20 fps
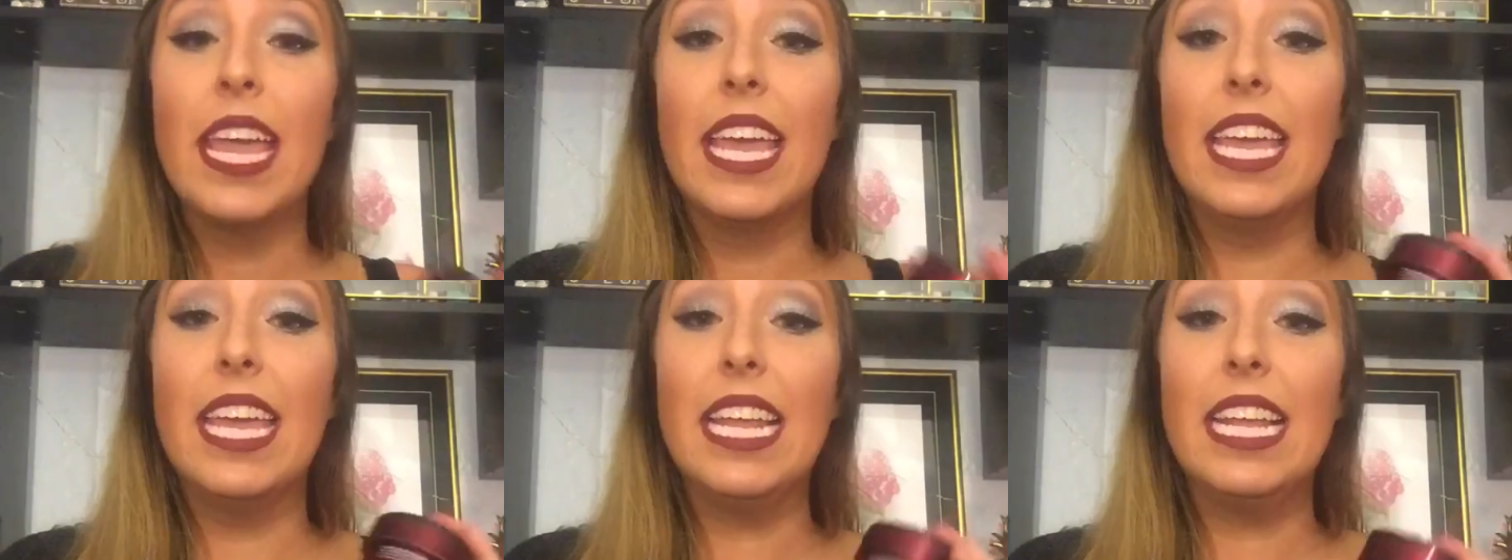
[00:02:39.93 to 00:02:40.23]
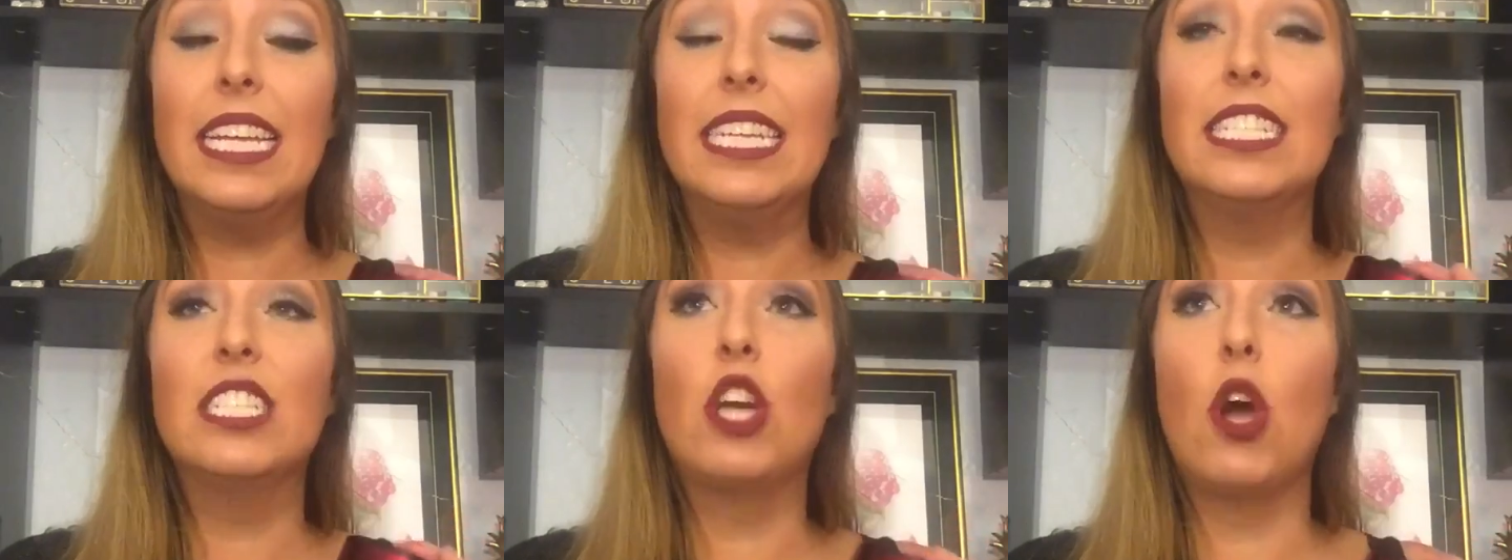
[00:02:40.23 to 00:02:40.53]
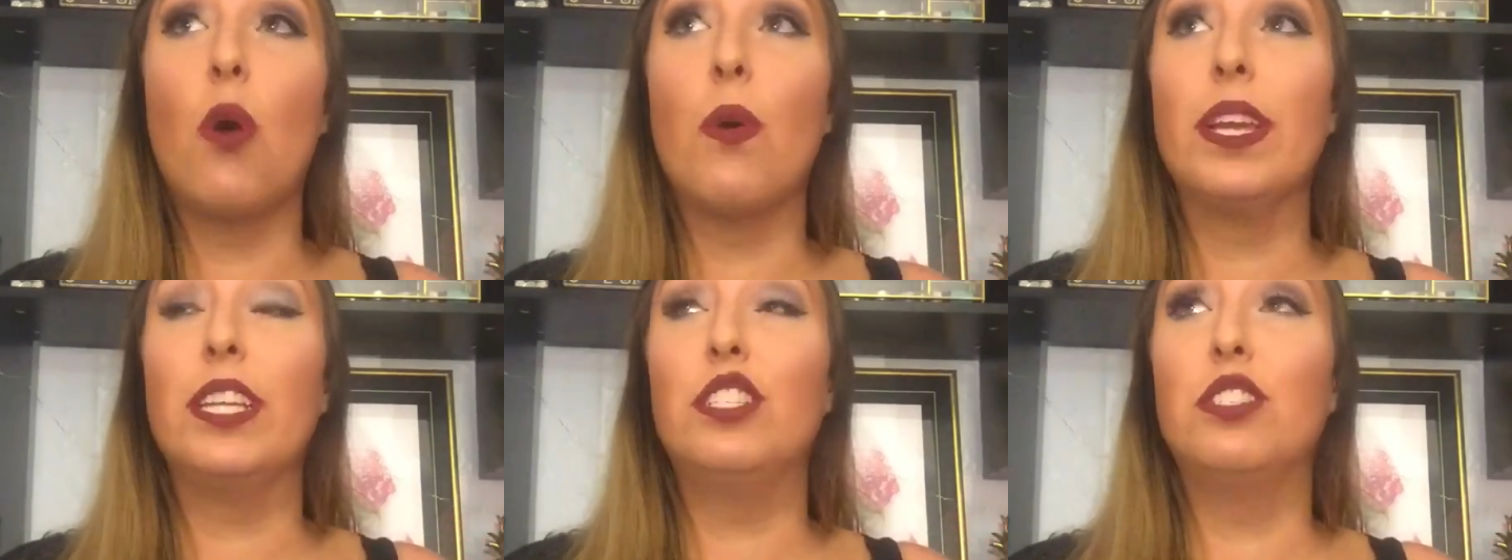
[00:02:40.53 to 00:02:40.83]
It is
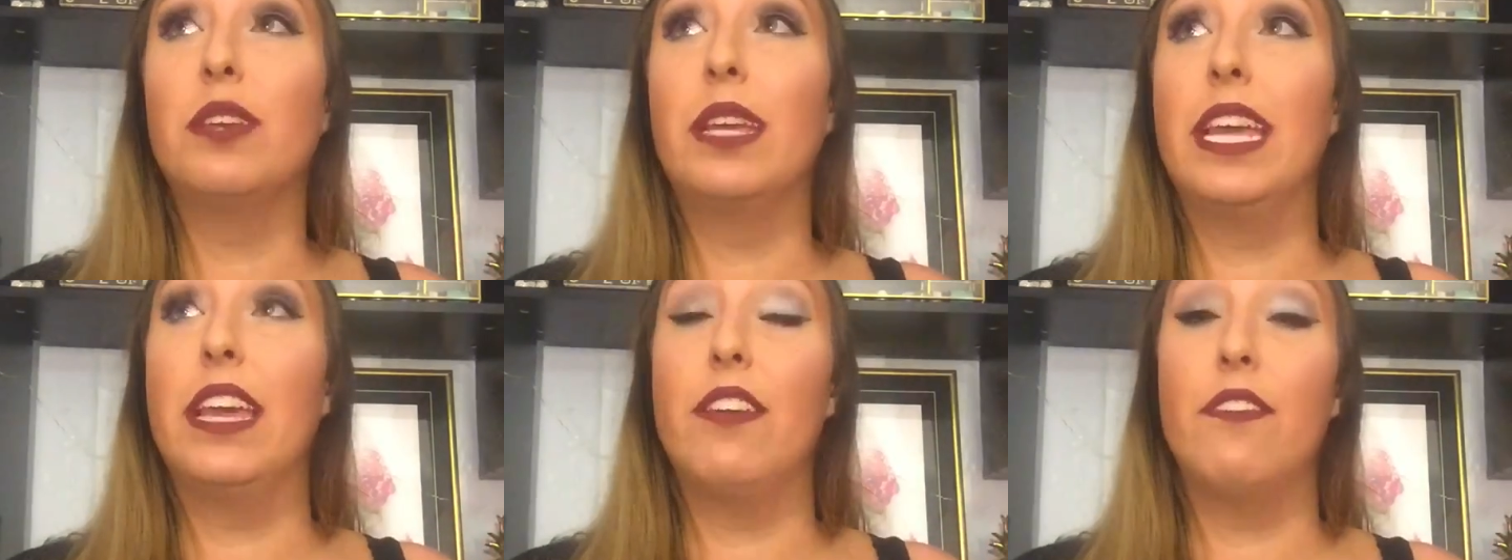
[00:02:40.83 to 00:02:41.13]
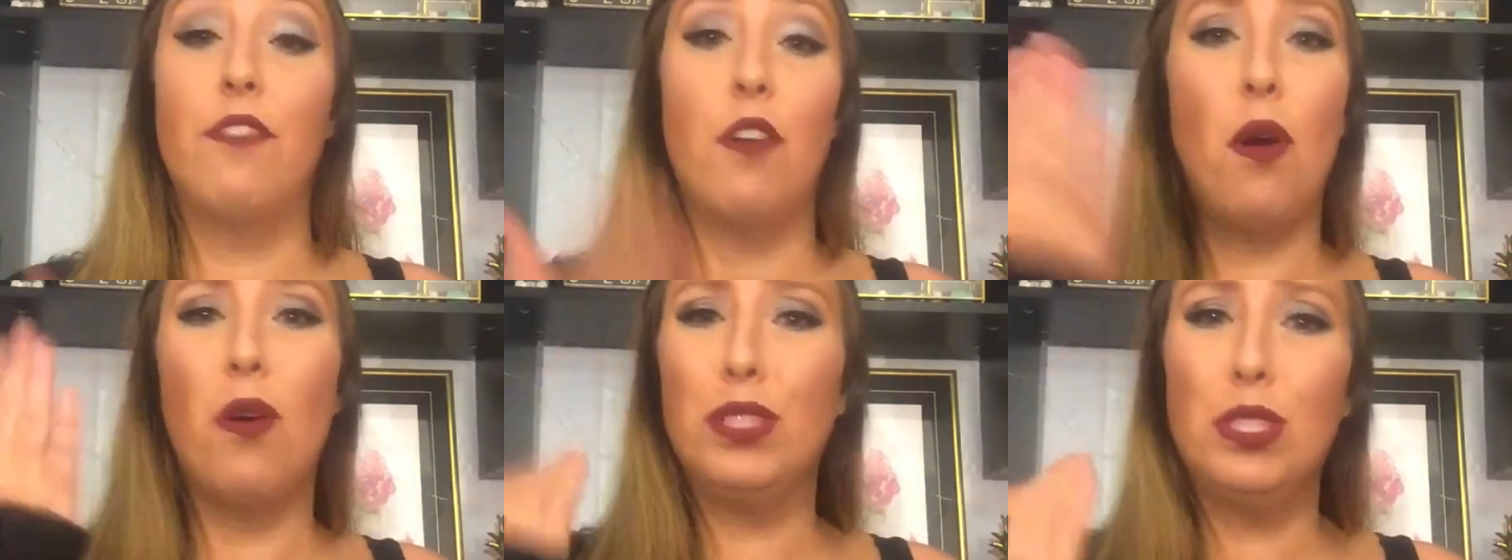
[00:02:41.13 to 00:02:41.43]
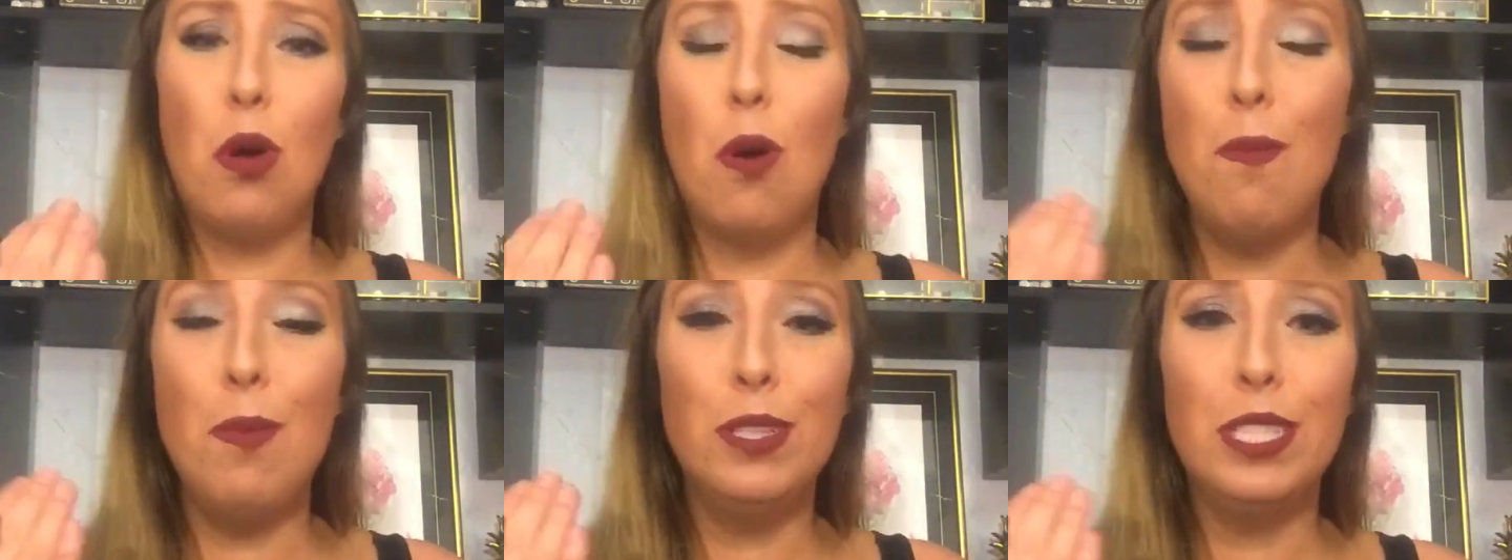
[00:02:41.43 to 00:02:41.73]
going to give,
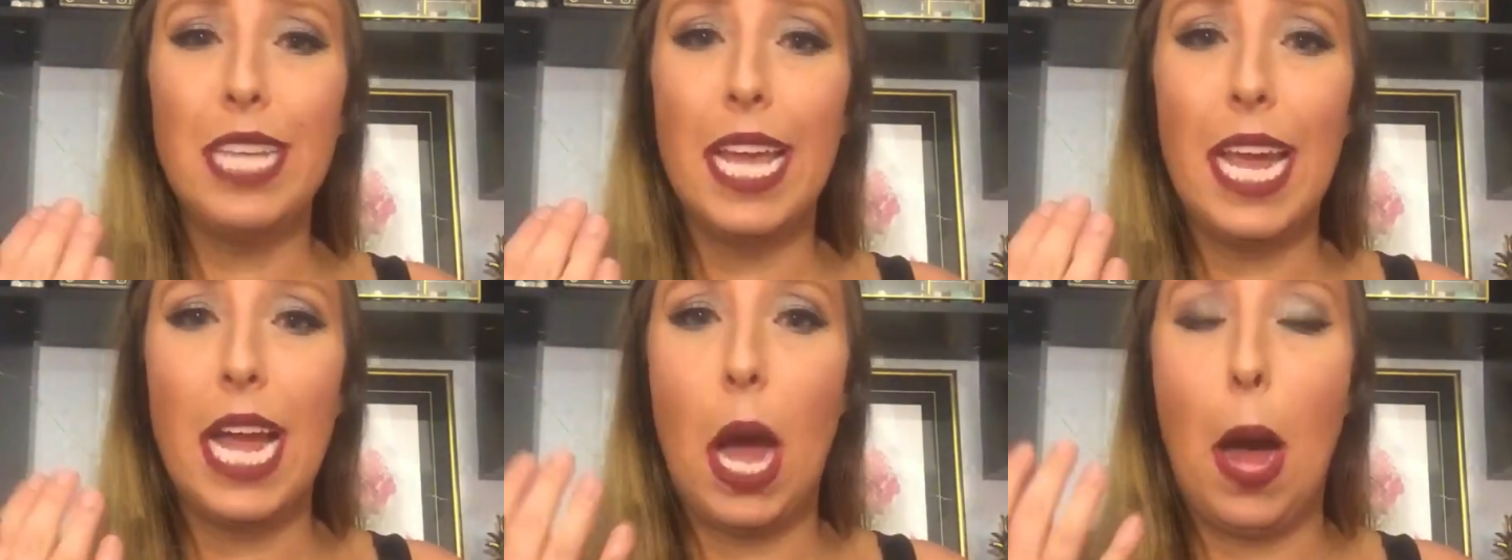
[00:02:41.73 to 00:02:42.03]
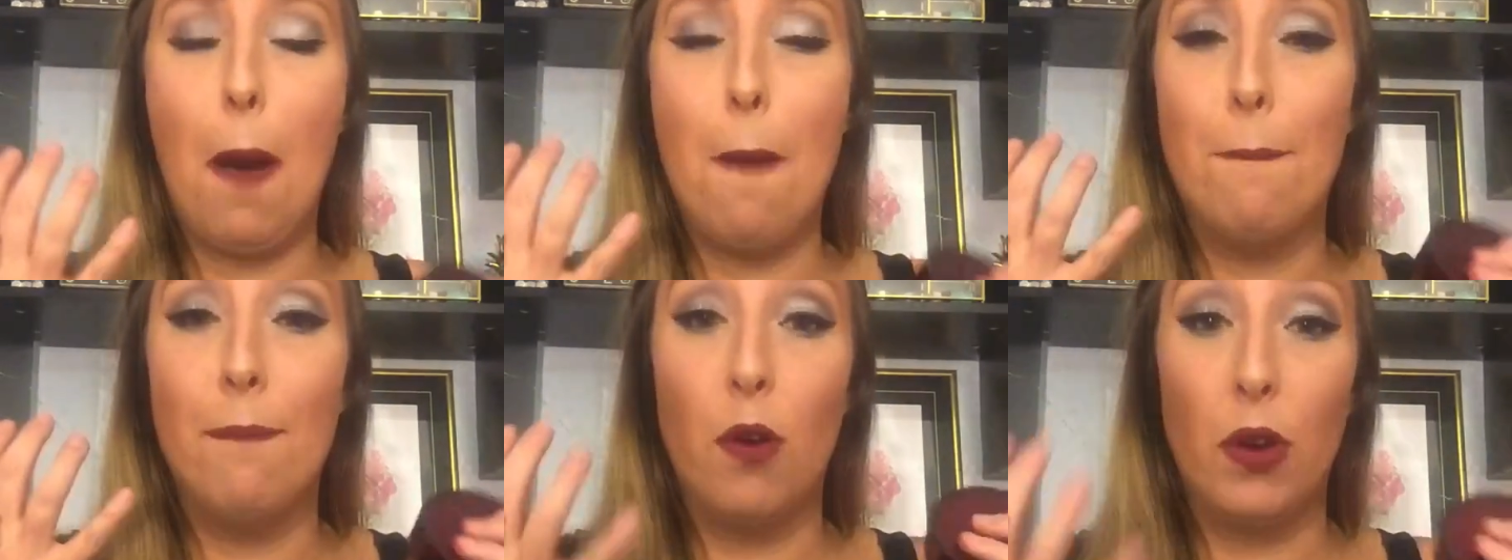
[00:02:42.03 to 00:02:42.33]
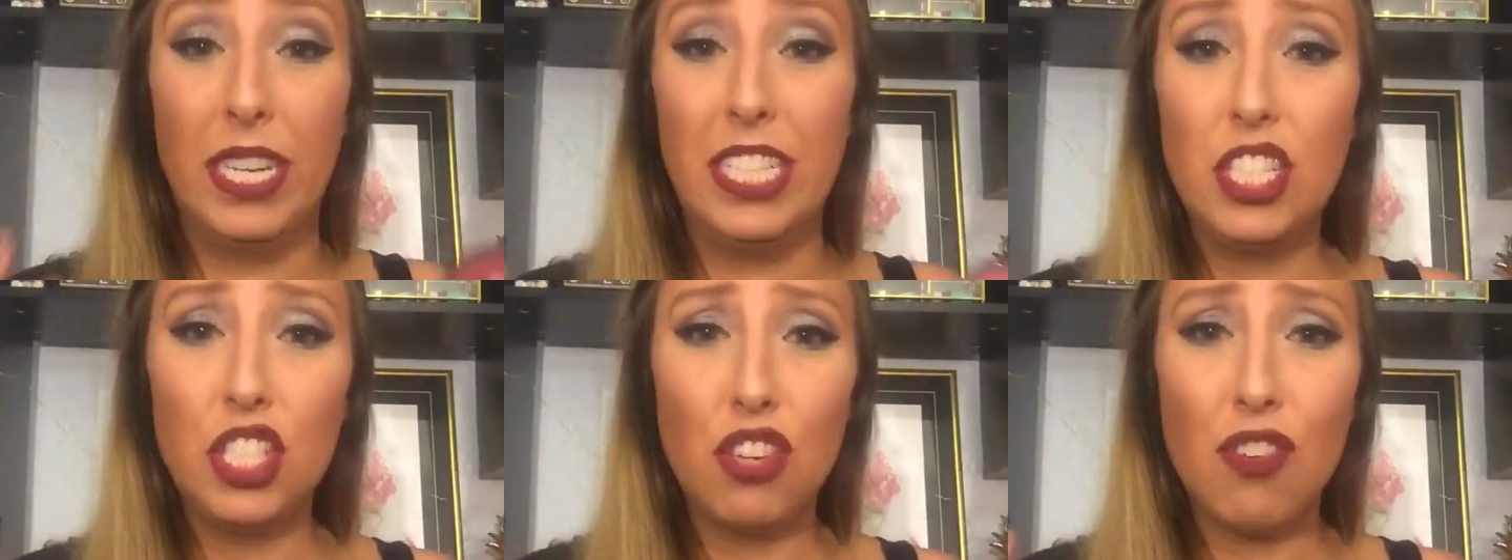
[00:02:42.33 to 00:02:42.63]
it's almost like a
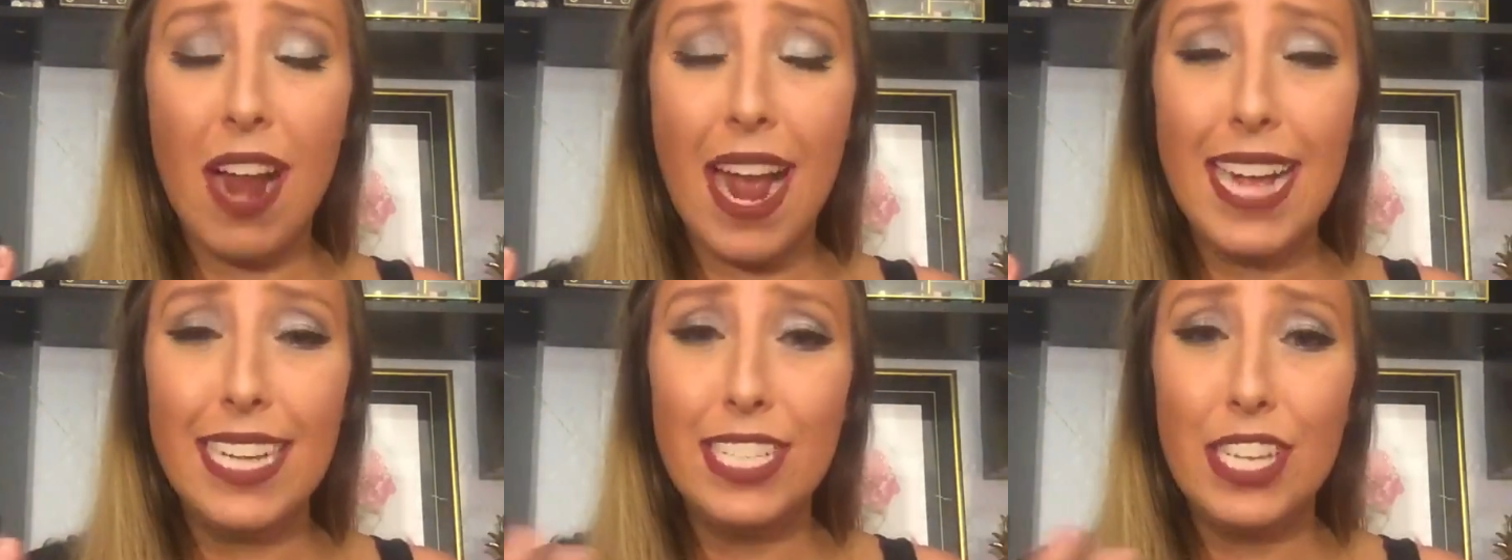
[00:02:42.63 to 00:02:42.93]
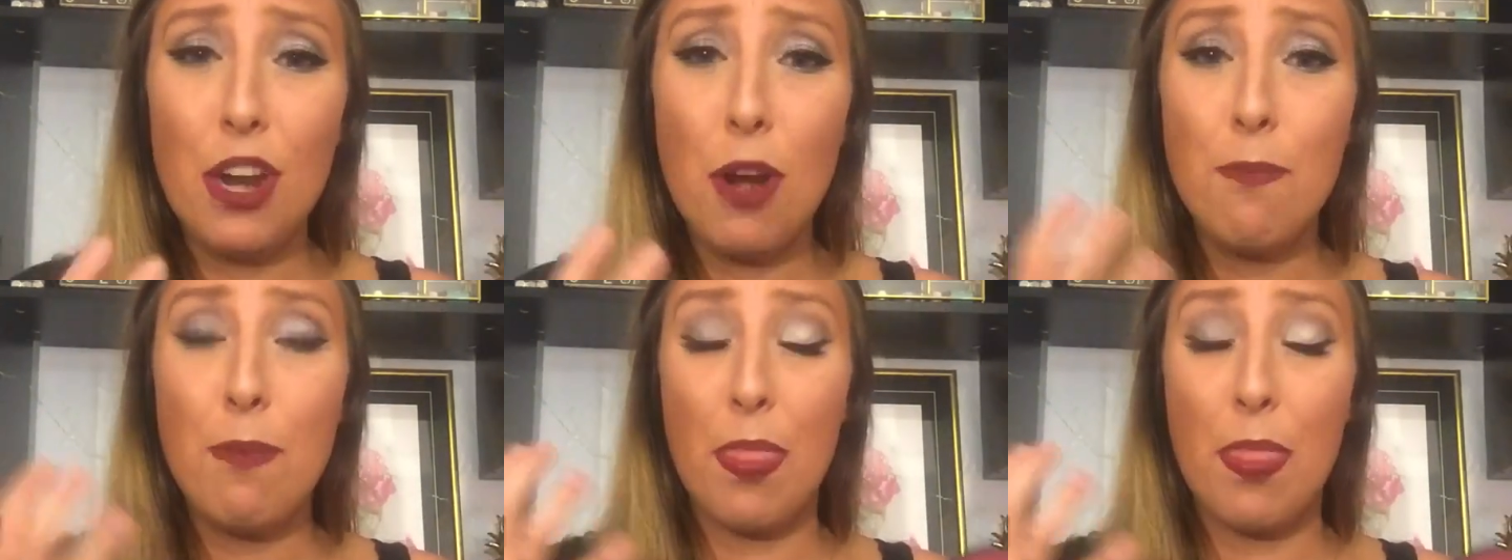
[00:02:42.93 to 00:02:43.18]
moisturizer,